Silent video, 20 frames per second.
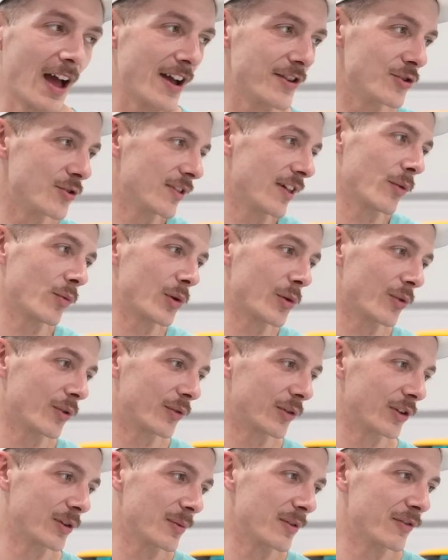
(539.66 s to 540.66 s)
I knew that we
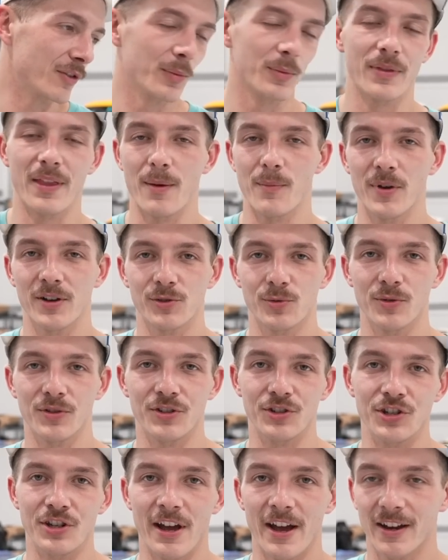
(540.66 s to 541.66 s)
wouldn't really be filming that much with
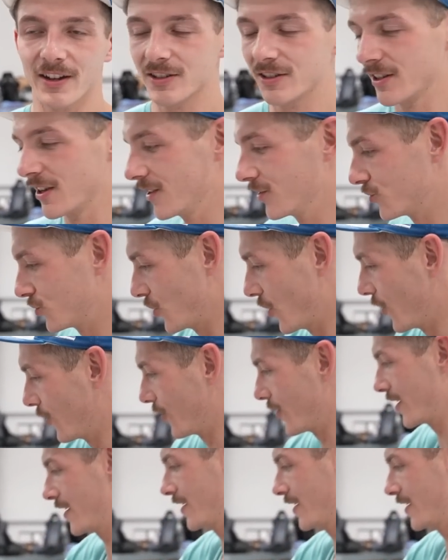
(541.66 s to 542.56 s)
the GX. So,